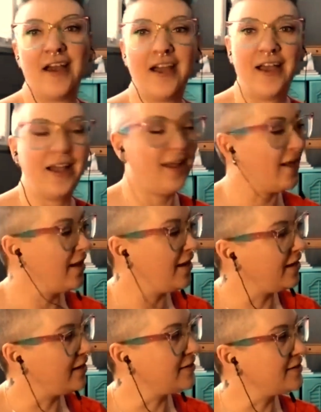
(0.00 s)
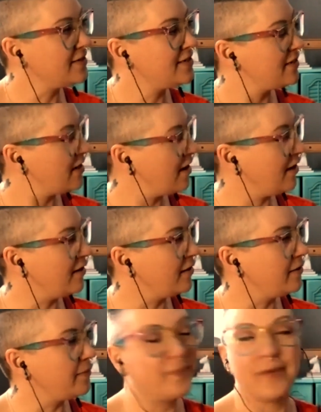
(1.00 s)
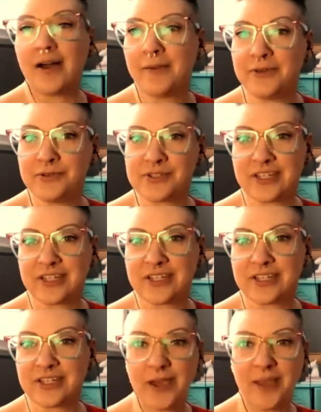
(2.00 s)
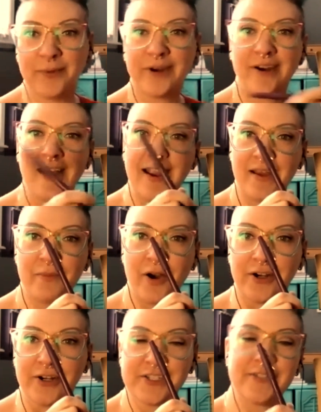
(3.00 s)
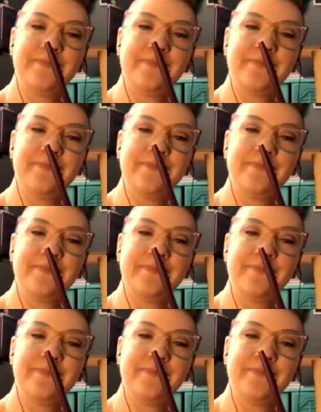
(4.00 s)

And I'm using paper and markers.